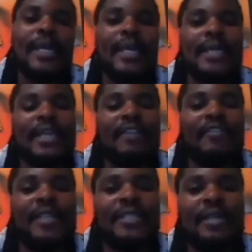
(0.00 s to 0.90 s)

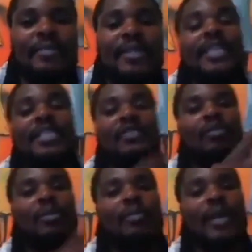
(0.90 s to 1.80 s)
excavate something that is from
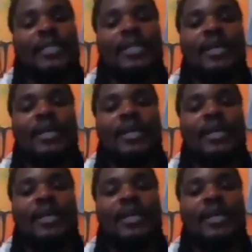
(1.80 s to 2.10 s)
the past,